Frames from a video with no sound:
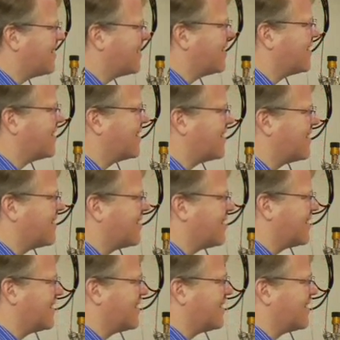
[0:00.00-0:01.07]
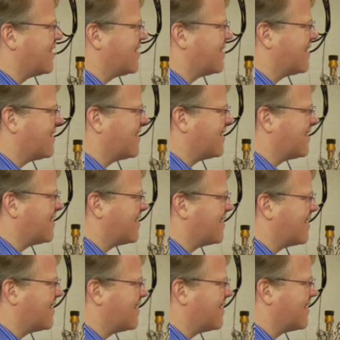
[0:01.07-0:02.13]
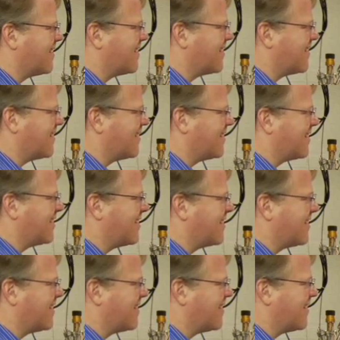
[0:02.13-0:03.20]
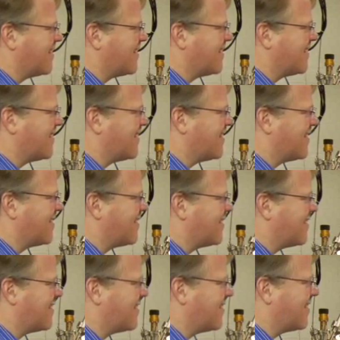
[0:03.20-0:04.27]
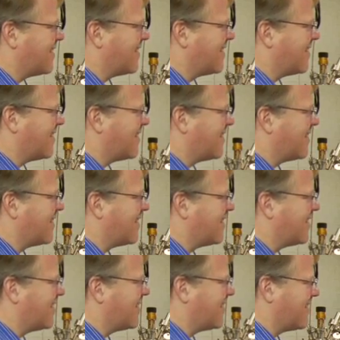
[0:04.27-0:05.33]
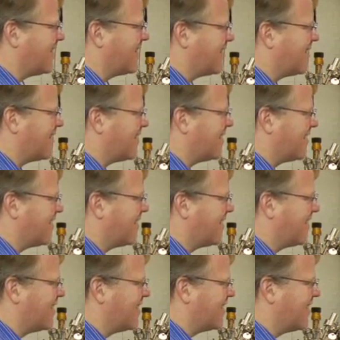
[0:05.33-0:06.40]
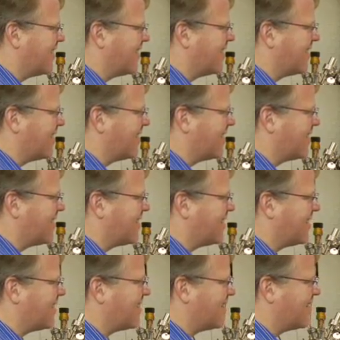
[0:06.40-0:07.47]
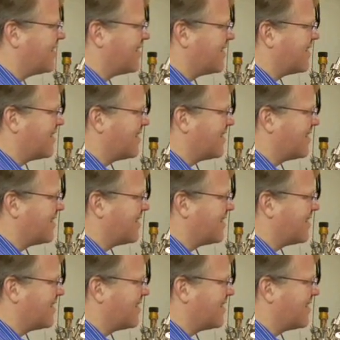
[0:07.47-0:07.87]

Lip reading: [no speech]